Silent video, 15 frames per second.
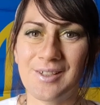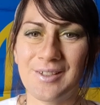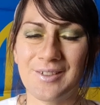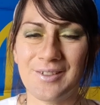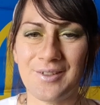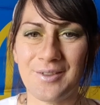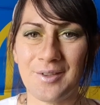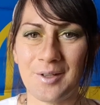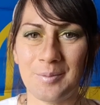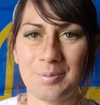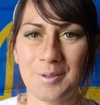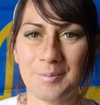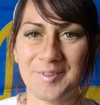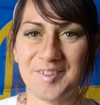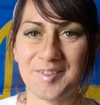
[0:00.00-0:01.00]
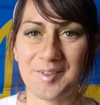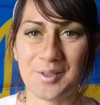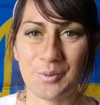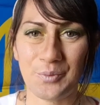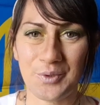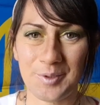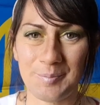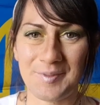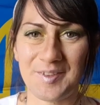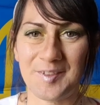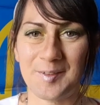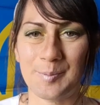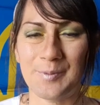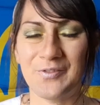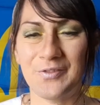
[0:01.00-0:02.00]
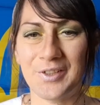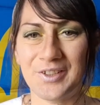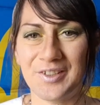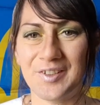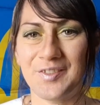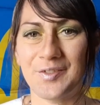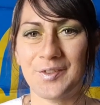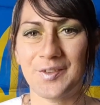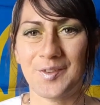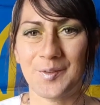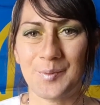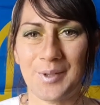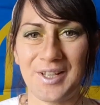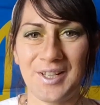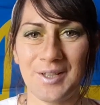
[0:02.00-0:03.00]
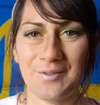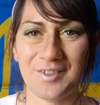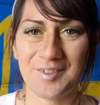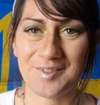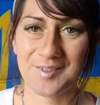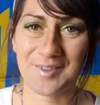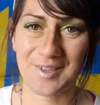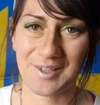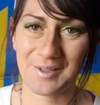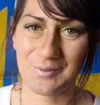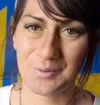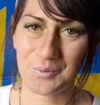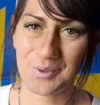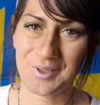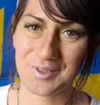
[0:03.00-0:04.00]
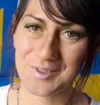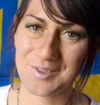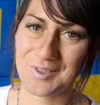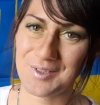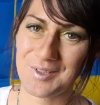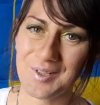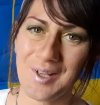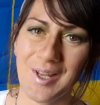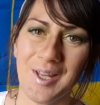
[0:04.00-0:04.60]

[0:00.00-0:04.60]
I know that I promised that I would, but there's been various reasons why I haven't. It's not that I haven't wanted to.